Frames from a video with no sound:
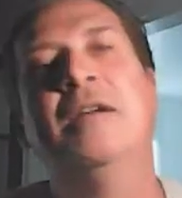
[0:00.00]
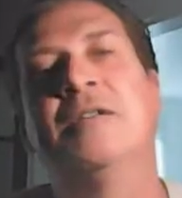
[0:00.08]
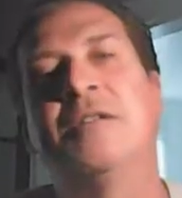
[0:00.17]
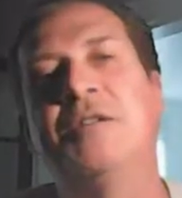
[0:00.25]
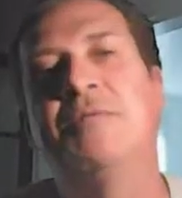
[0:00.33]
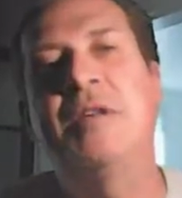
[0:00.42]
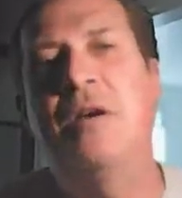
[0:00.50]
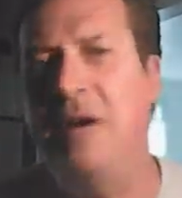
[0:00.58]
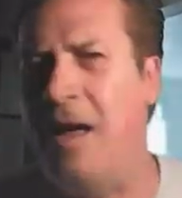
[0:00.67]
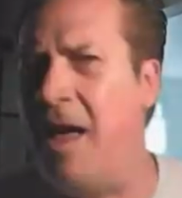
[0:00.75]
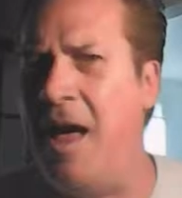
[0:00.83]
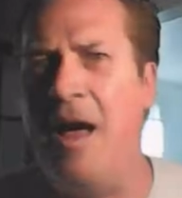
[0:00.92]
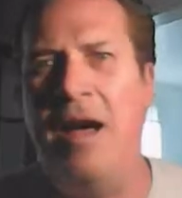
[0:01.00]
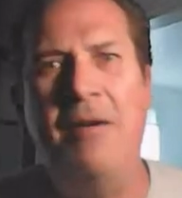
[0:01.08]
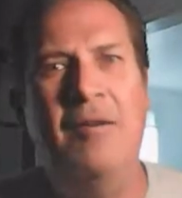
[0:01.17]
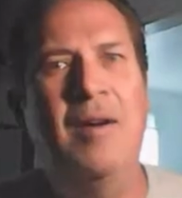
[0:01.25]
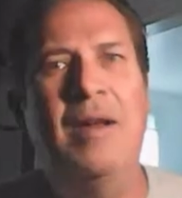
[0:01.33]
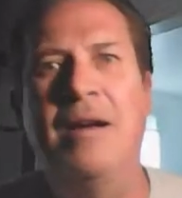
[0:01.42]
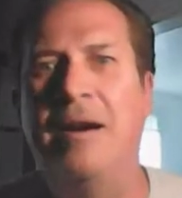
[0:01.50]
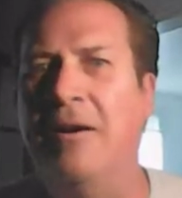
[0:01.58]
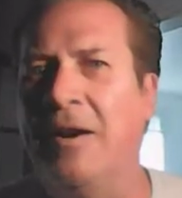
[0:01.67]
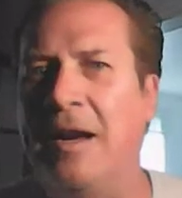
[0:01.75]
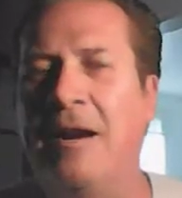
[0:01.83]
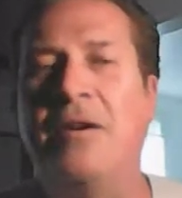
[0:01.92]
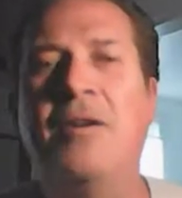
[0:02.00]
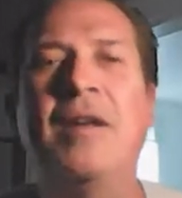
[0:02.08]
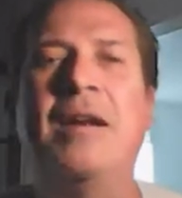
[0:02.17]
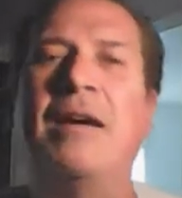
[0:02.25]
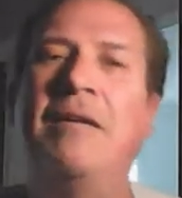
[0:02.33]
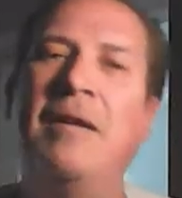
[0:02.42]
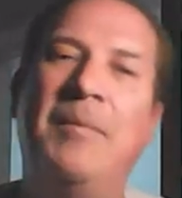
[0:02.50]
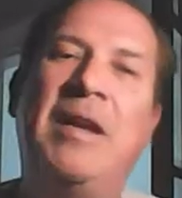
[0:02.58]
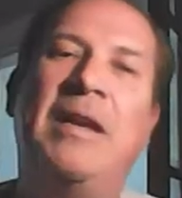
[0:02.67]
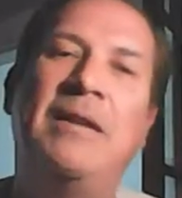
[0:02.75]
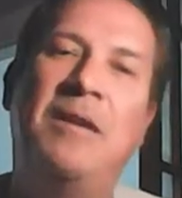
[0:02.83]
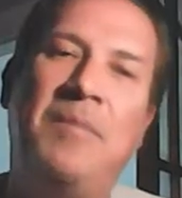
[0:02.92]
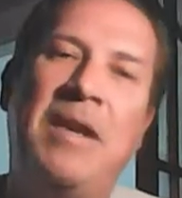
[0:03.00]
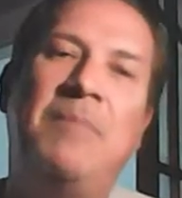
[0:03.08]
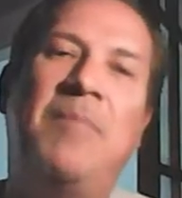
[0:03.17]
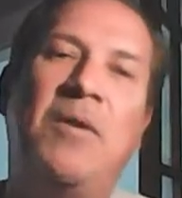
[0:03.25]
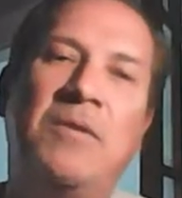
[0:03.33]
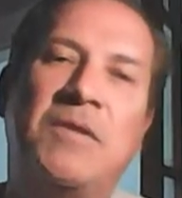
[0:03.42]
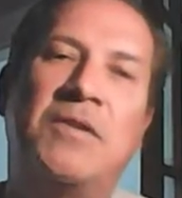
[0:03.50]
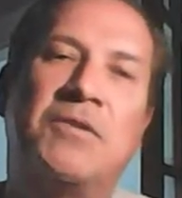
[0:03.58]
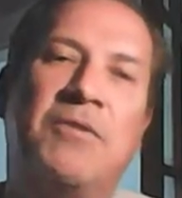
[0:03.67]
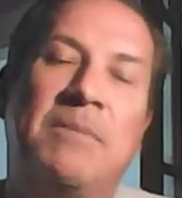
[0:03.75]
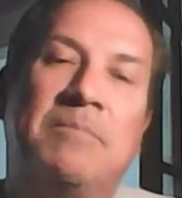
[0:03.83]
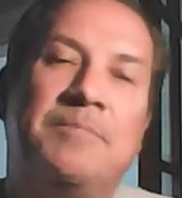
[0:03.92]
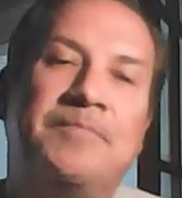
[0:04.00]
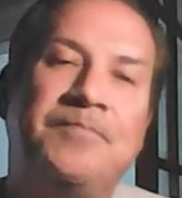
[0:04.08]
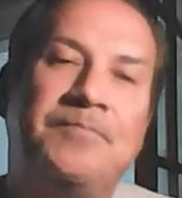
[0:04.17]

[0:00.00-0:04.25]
So she read, oh yeah, I kind of know that I'm going to be getting the meat and bones of the script.